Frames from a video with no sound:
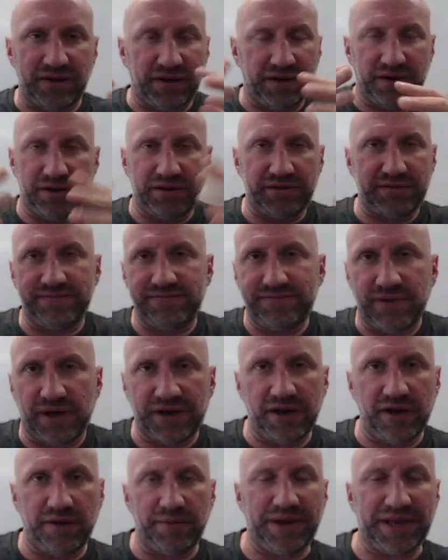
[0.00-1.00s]
I
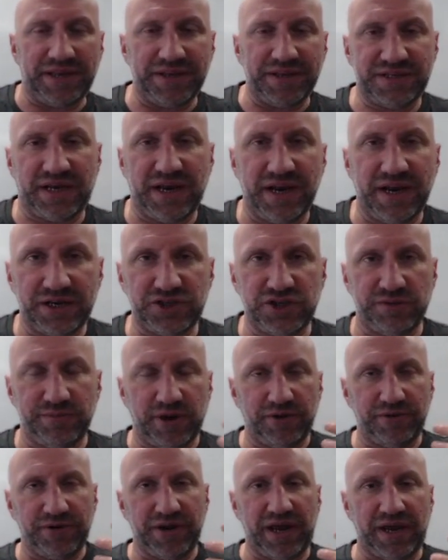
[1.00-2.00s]
don't know, make this connection in
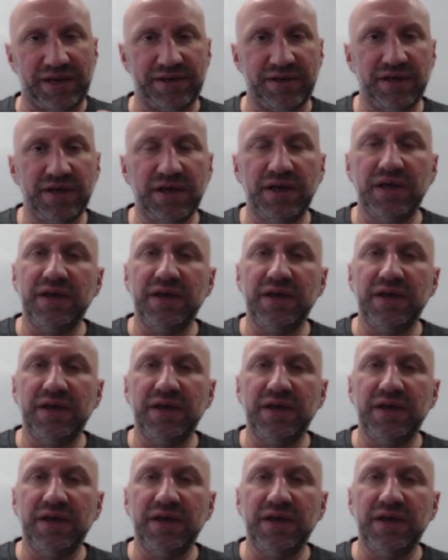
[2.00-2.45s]
my own head.